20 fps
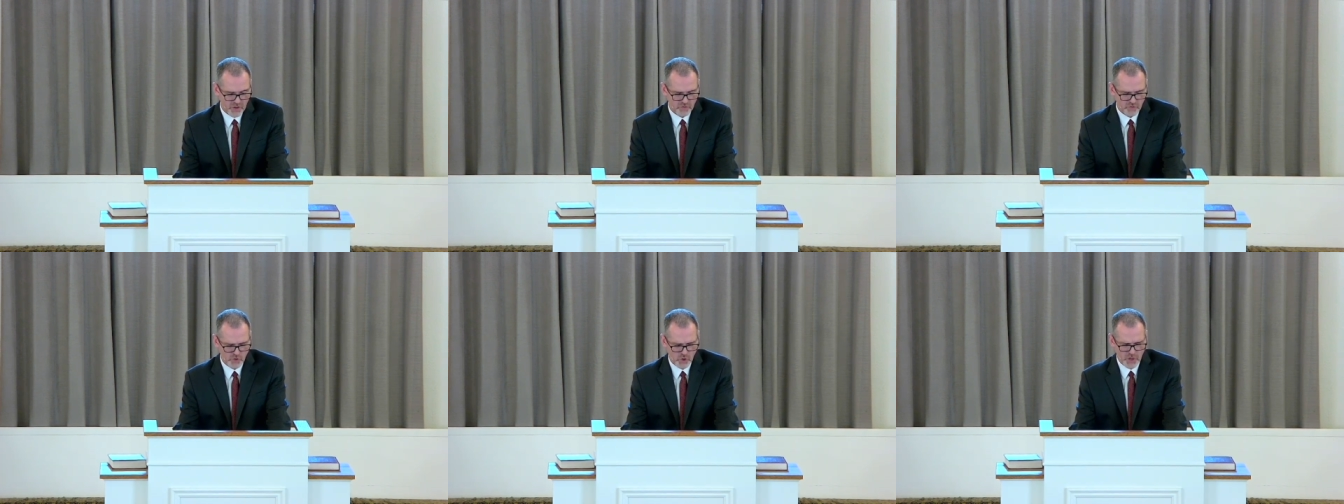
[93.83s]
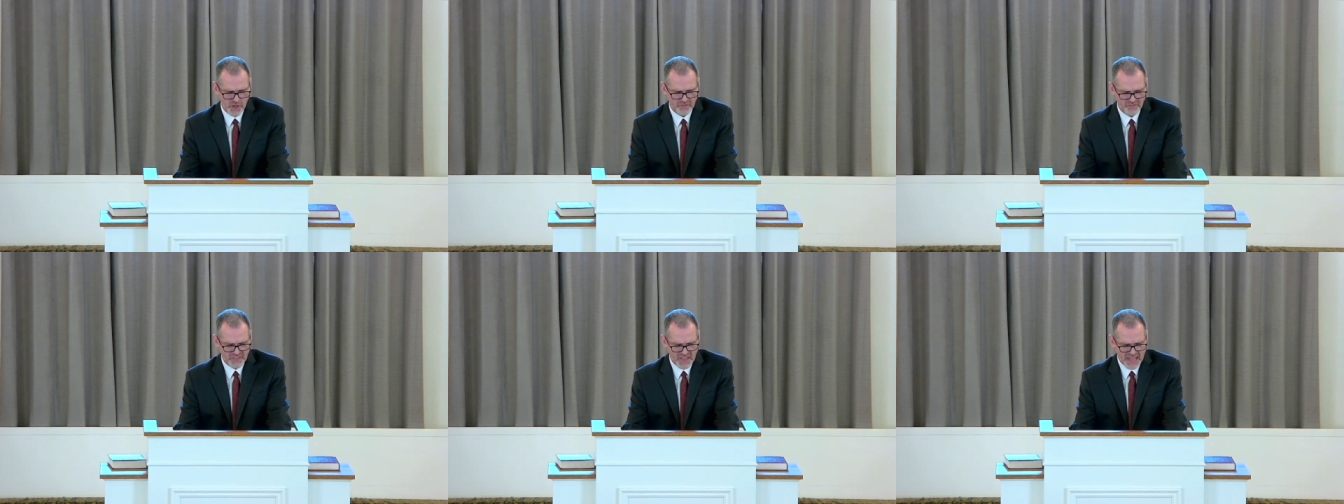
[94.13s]

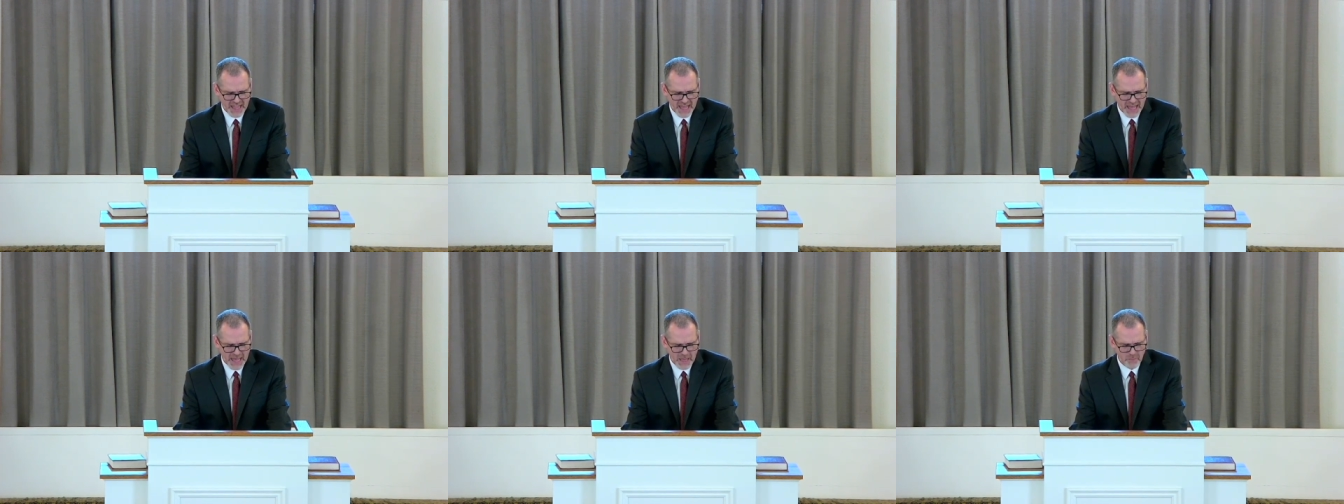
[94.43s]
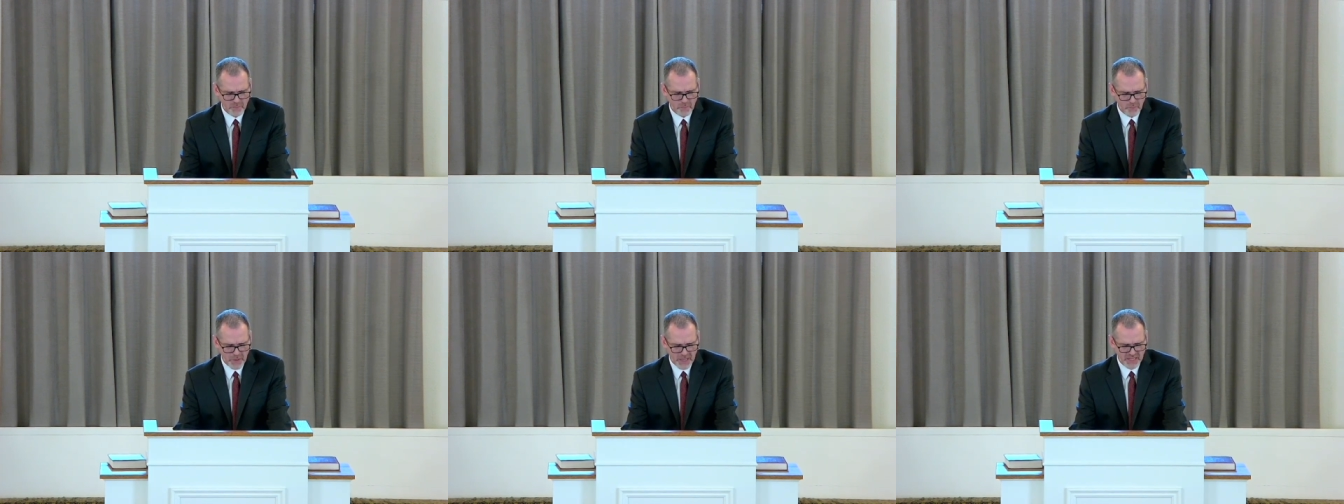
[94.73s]
For if they
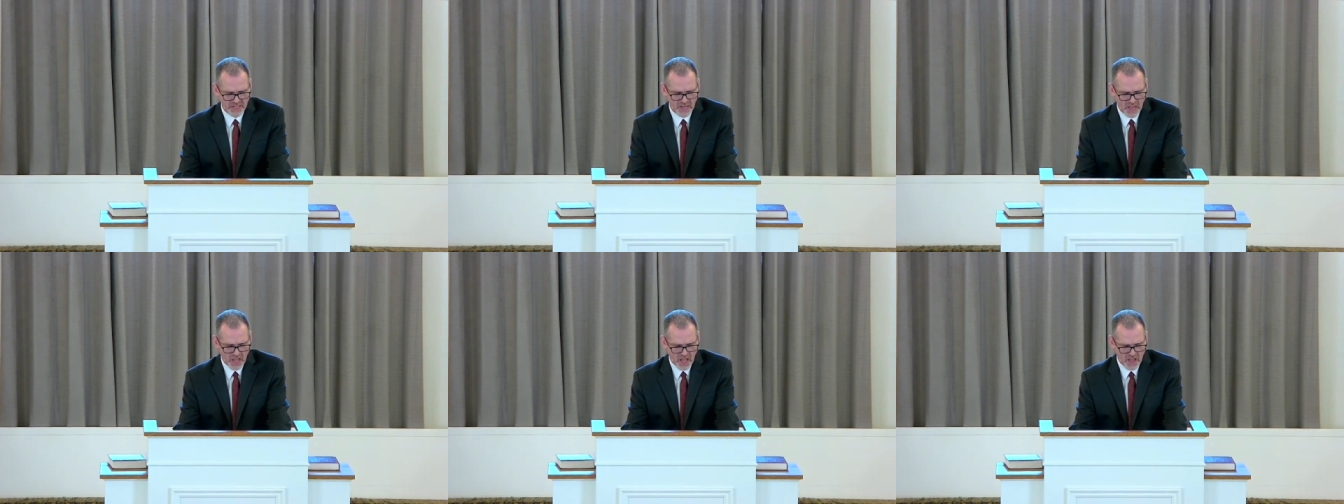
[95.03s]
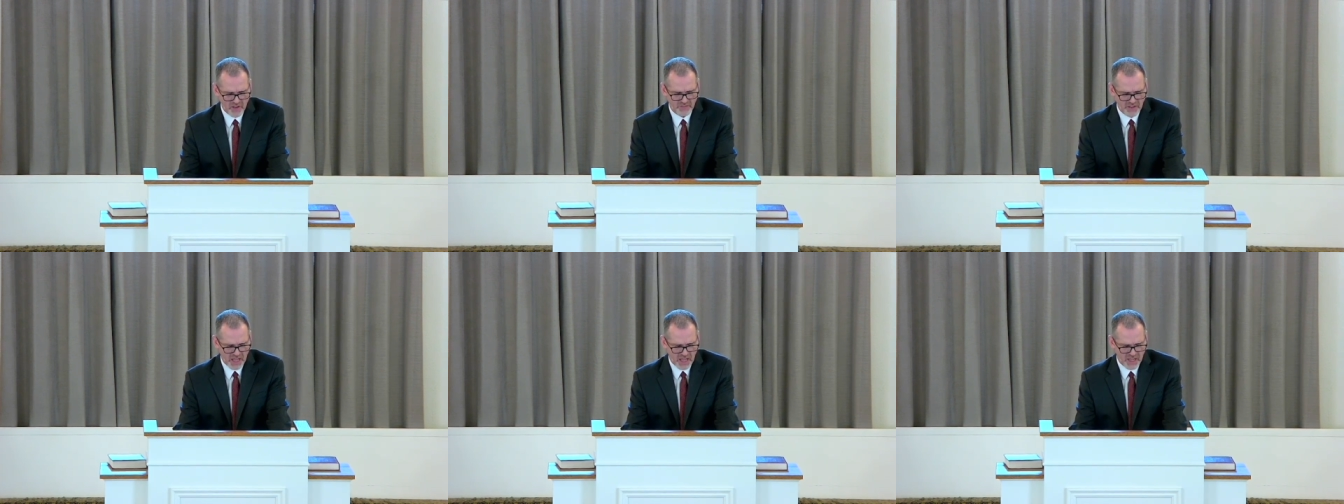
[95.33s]
had been
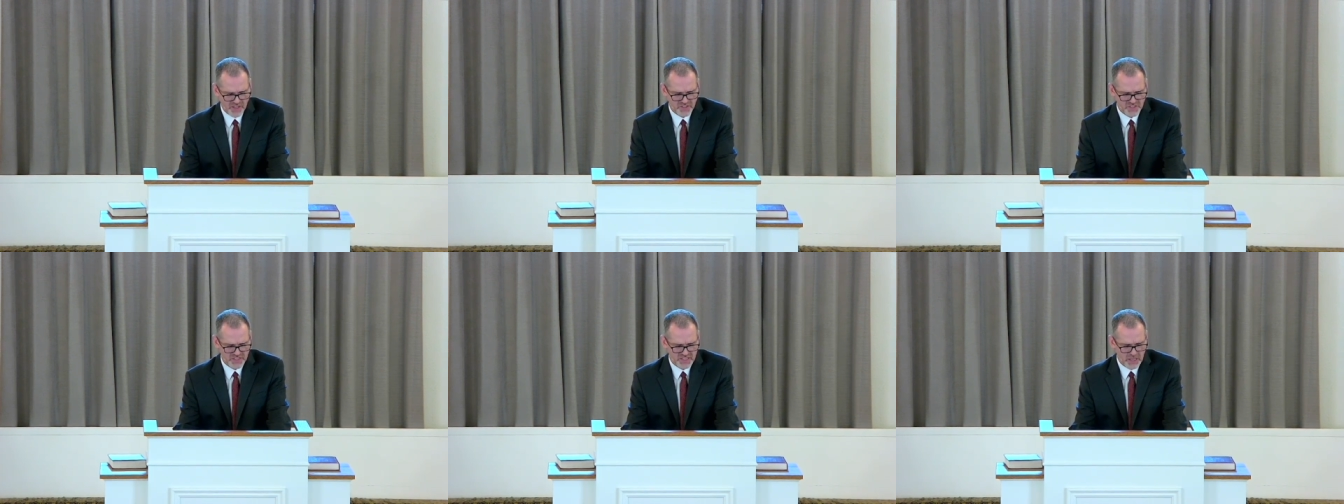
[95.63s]
of us,